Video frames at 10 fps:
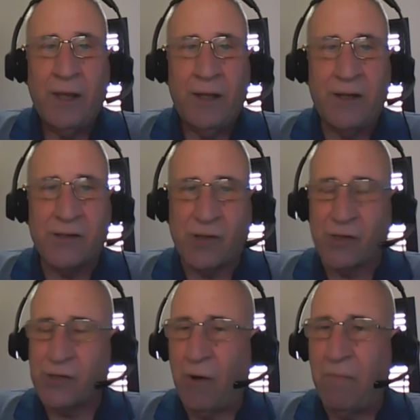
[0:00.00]
there's
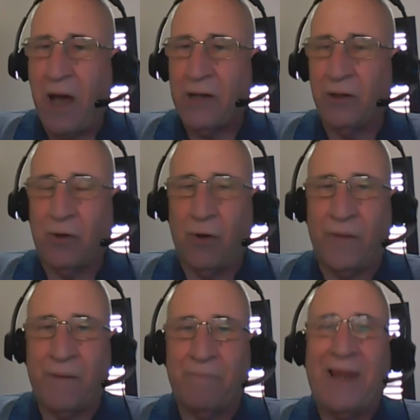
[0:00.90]
also a model
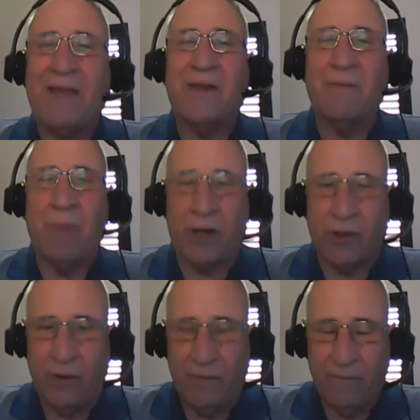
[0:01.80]
called the blended
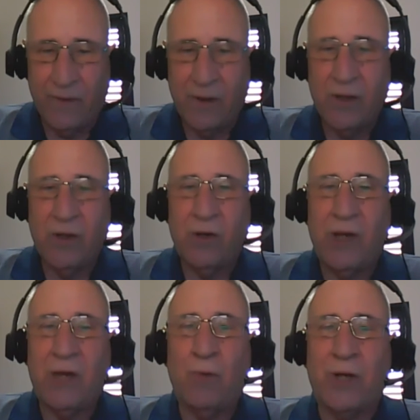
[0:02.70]
model
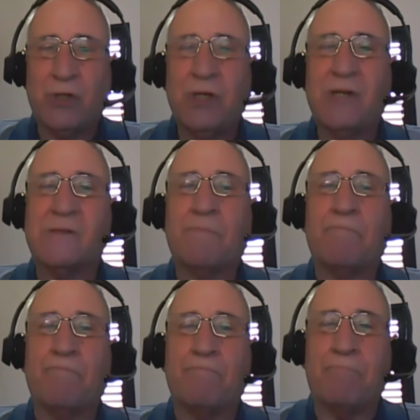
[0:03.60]
in which
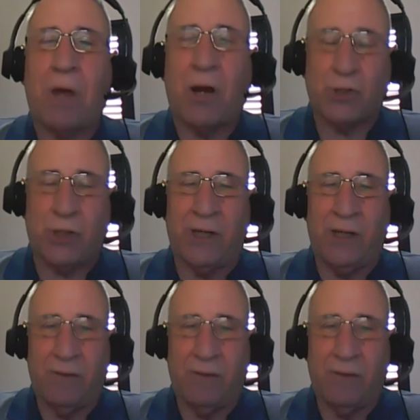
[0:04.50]
it's partially